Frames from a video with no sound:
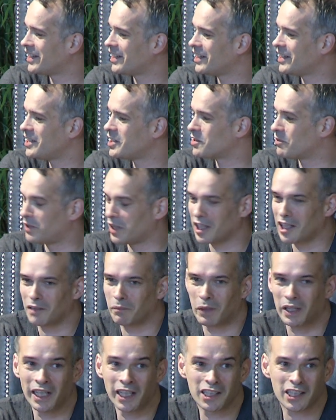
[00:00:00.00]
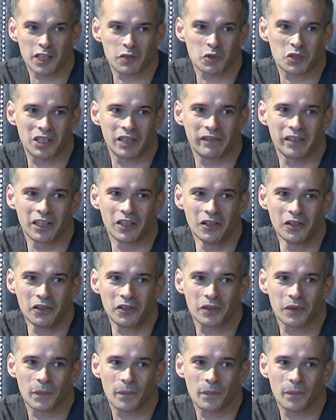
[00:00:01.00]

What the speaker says: in the beginning that was difficult,